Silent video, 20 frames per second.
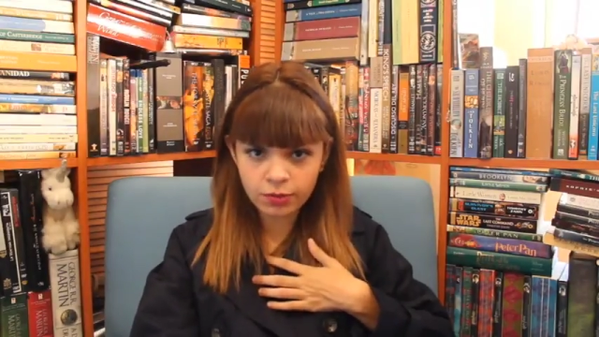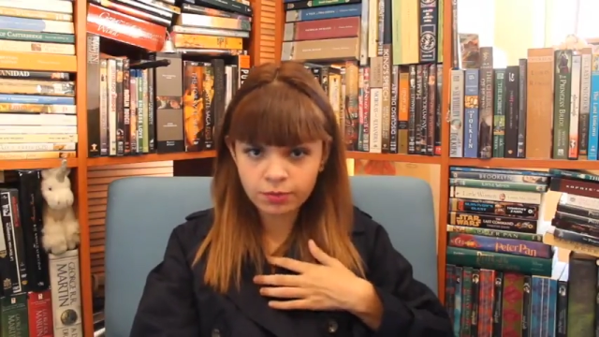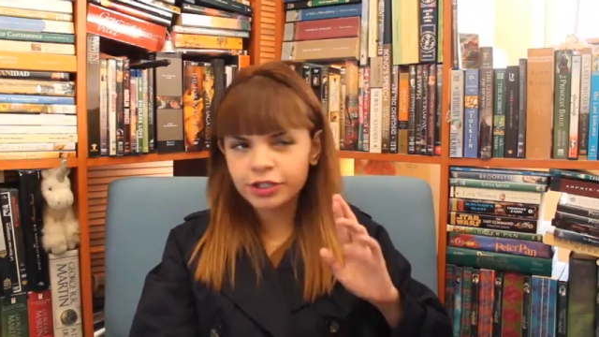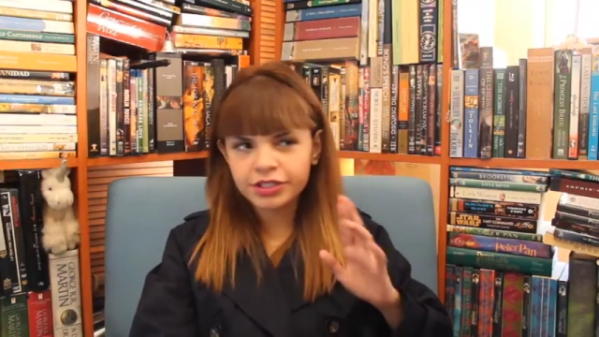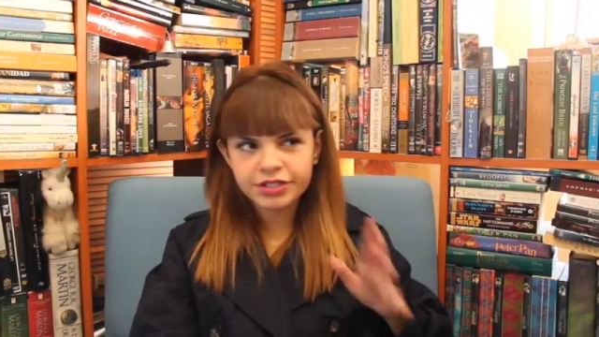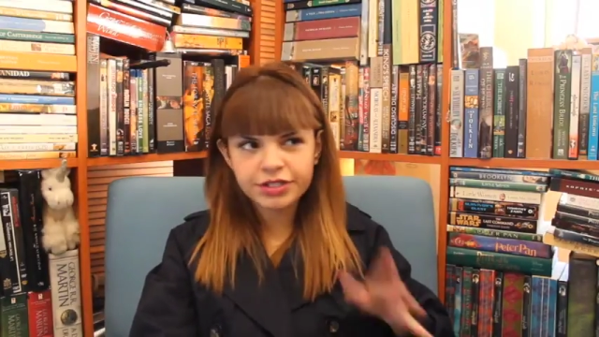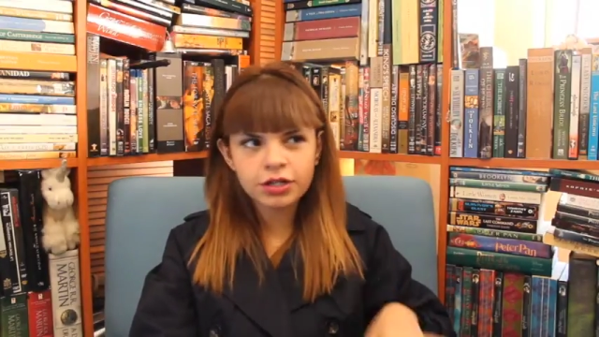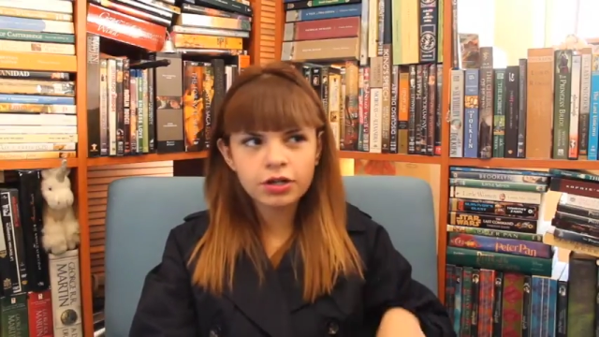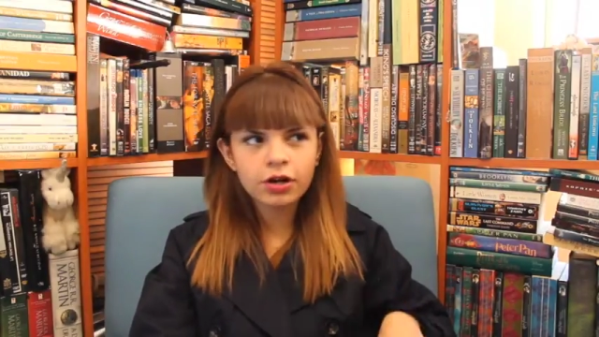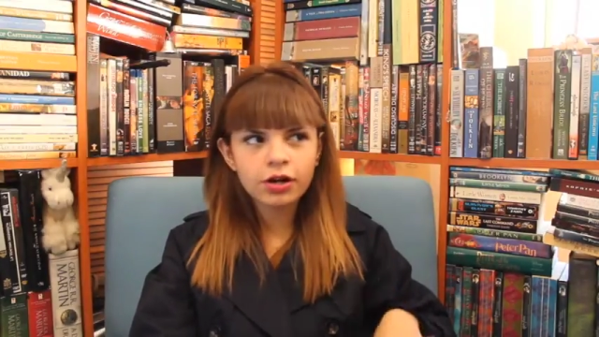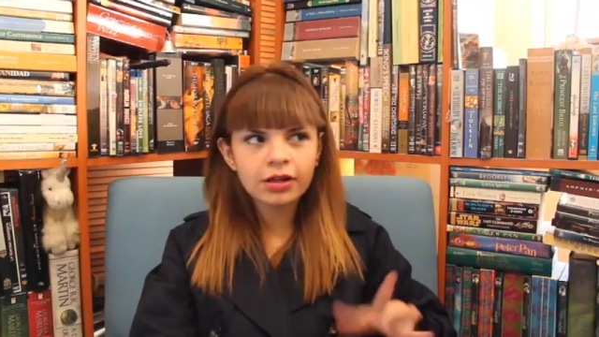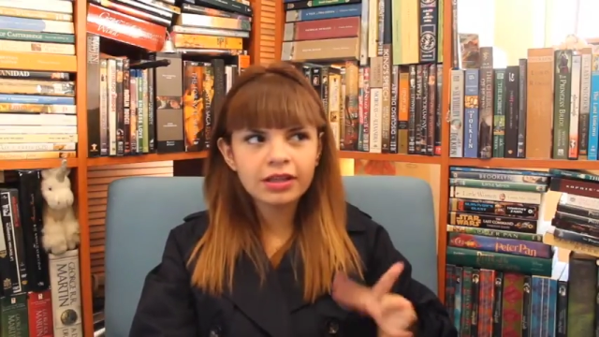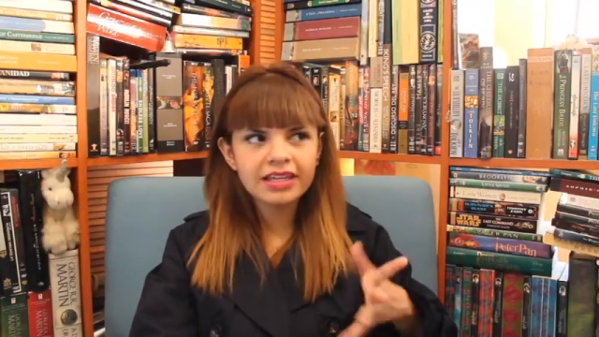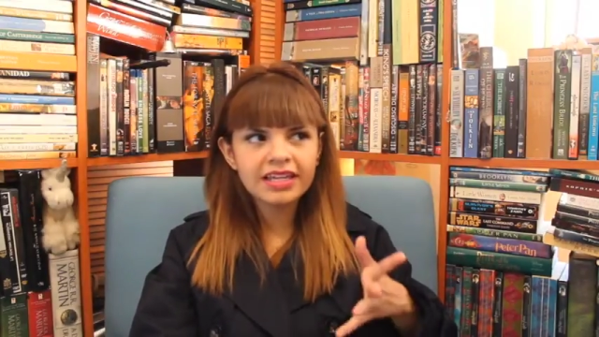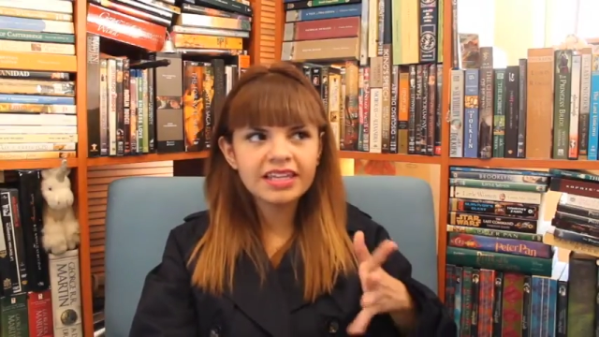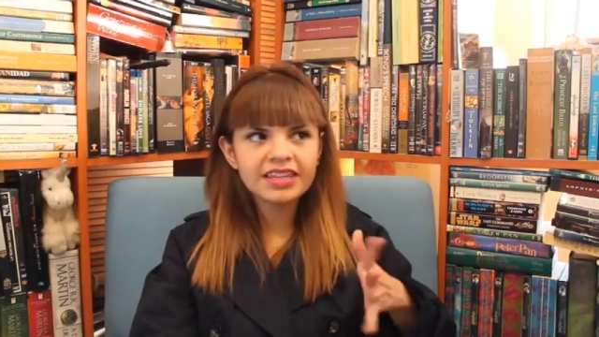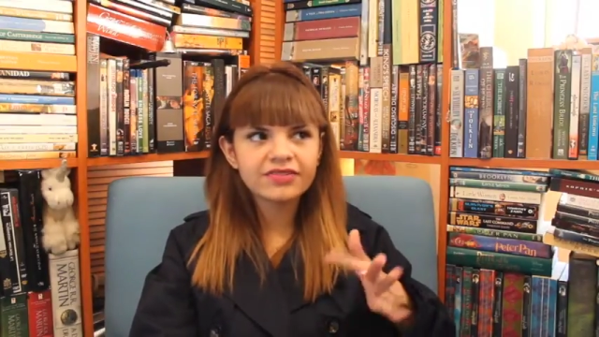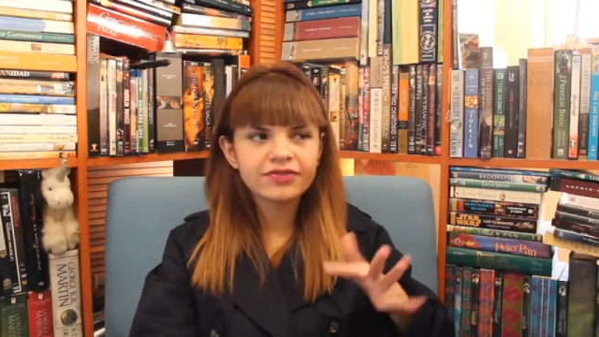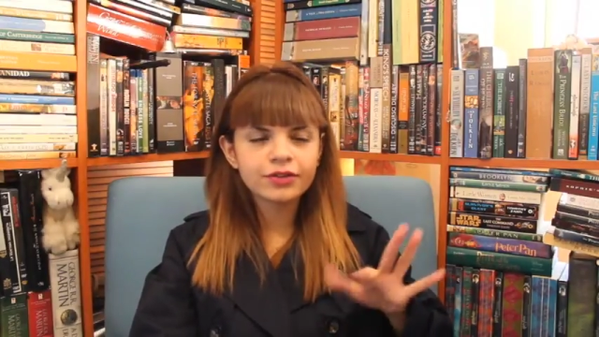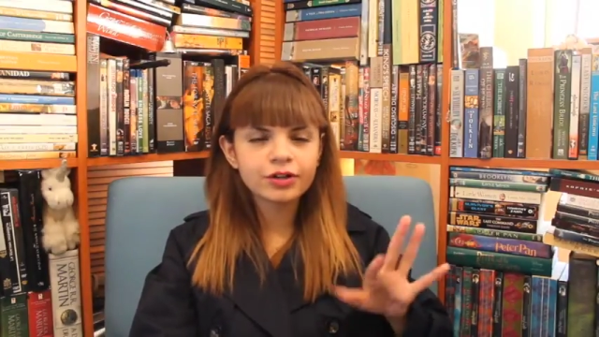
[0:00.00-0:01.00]

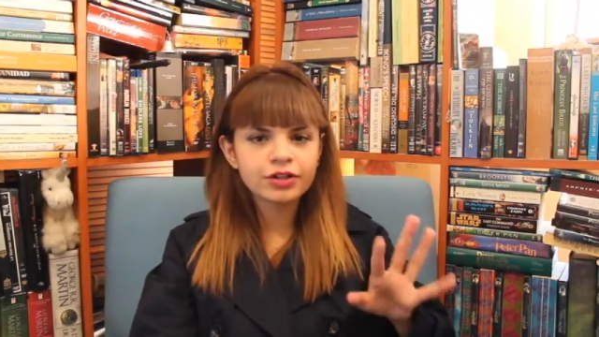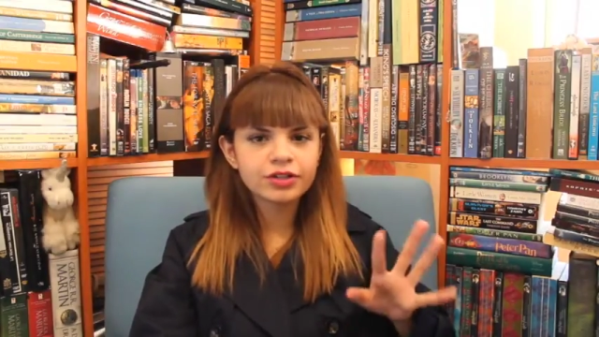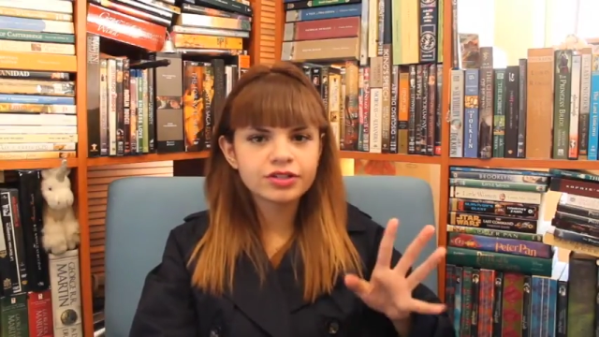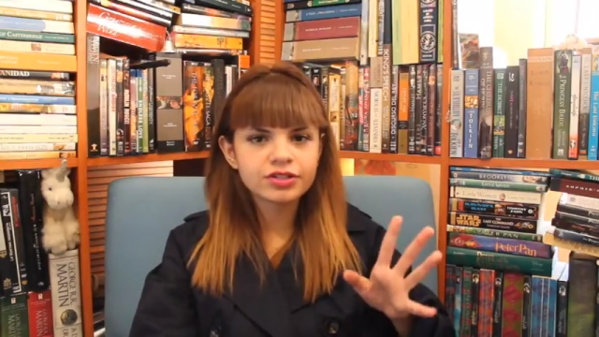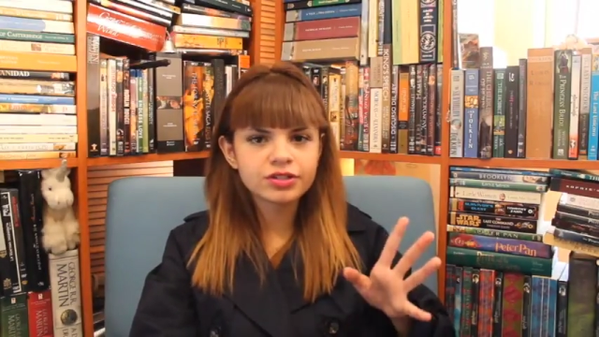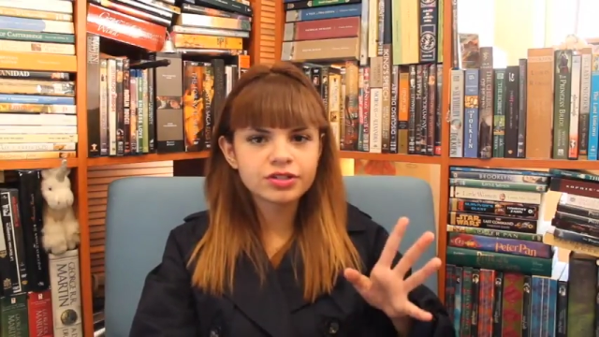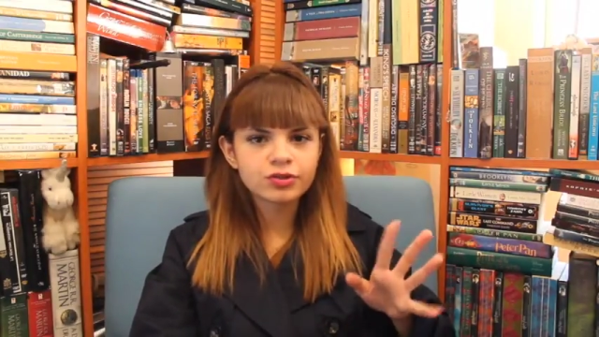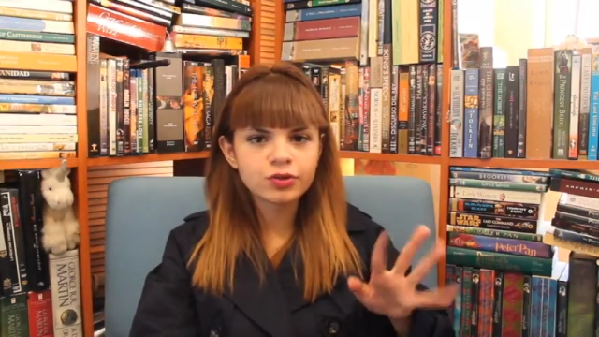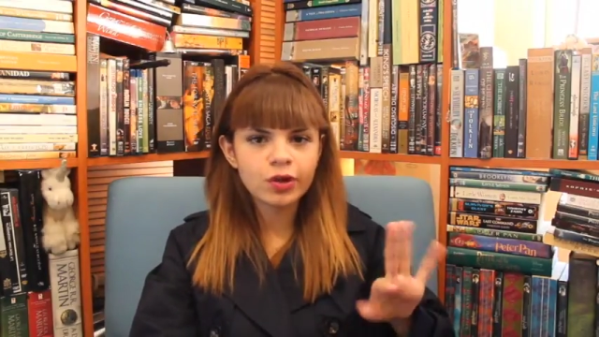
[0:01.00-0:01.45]
particularly the first